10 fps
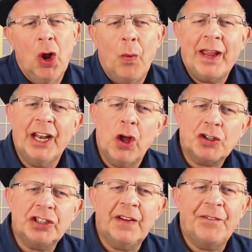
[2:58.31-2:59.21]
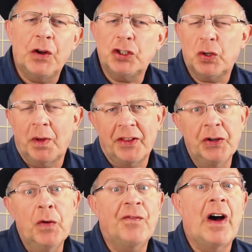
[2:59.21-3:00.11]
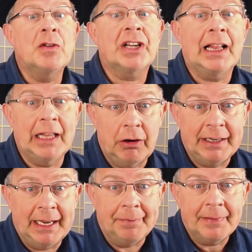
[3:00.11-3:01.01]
we can look to the future with newfound clarity,